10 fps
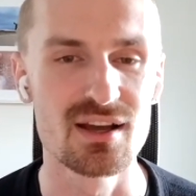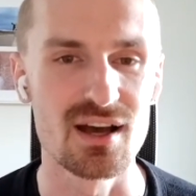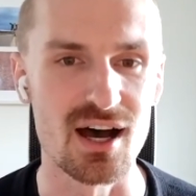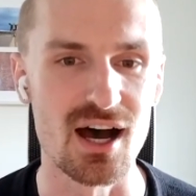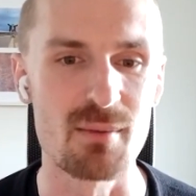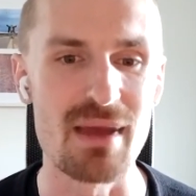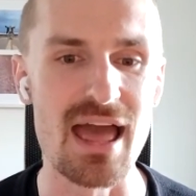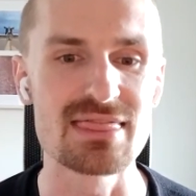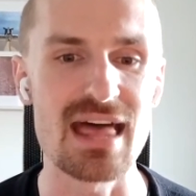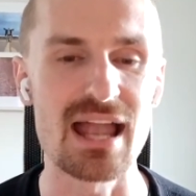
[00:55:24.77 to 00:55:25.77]
Um,
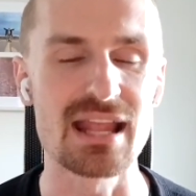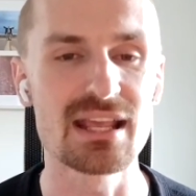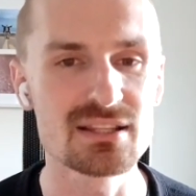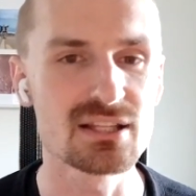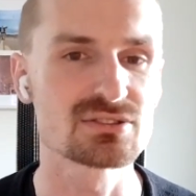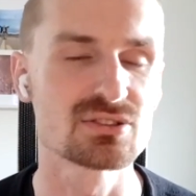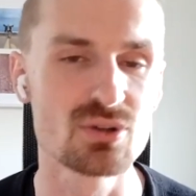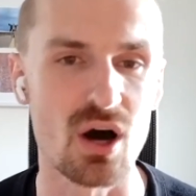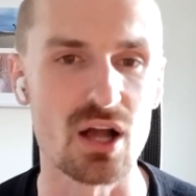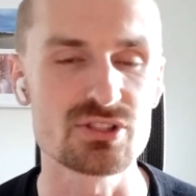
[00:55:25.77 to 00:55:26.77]
and that in this new
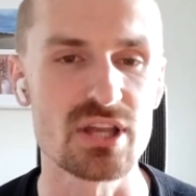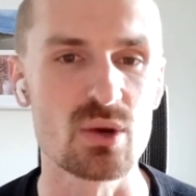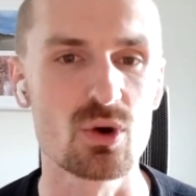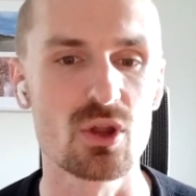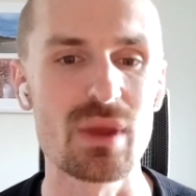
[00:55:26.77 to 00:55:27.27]
on-chain world,